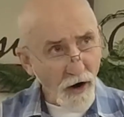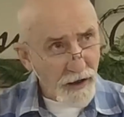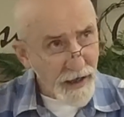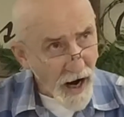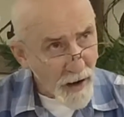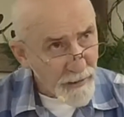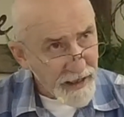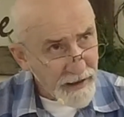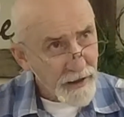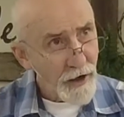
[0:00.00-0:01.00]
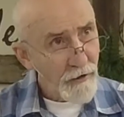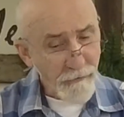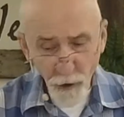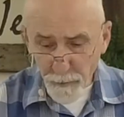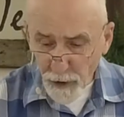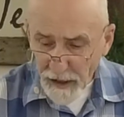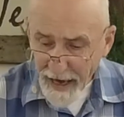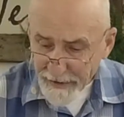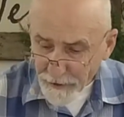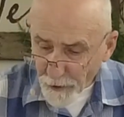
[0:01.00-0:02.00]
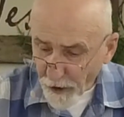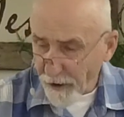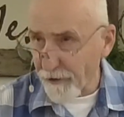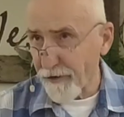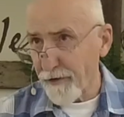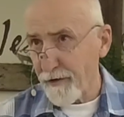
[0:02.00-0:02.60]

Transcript: are coming for planet Earth.